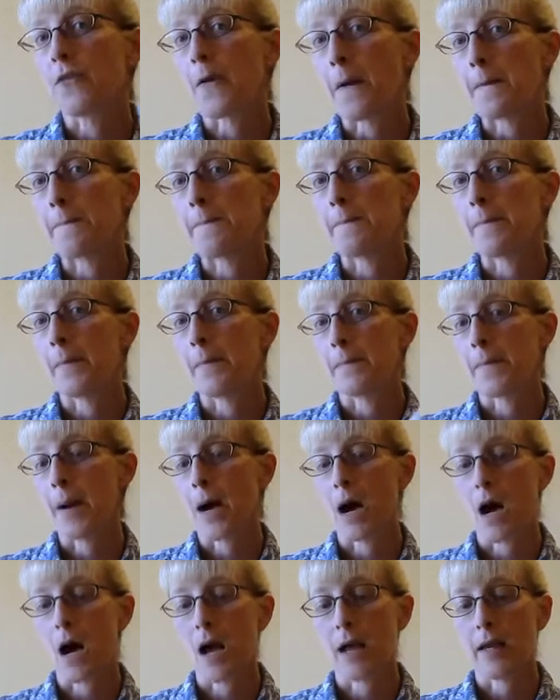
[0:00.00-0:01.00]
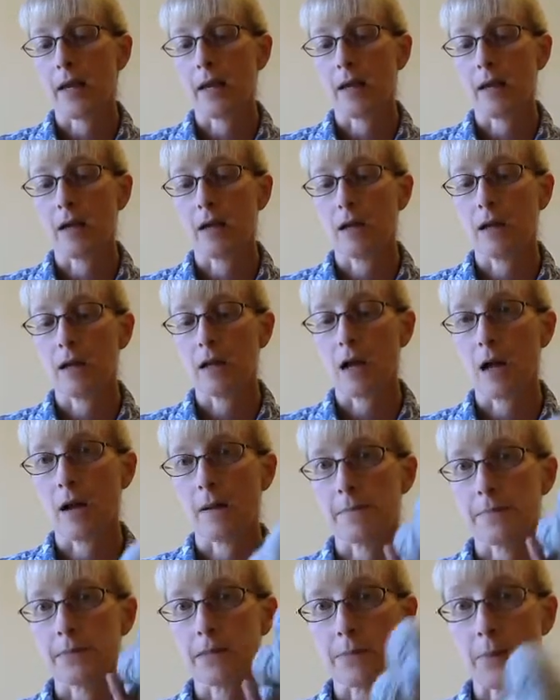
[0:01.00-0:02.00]
from my
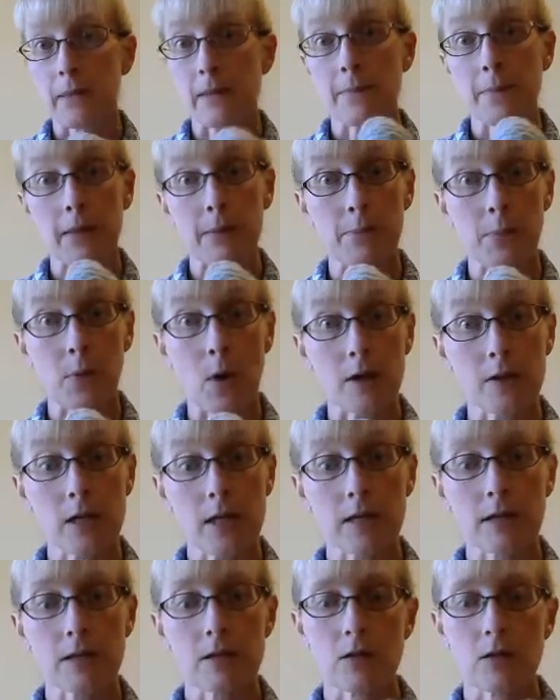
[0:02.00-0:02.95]
Spin the Bin project.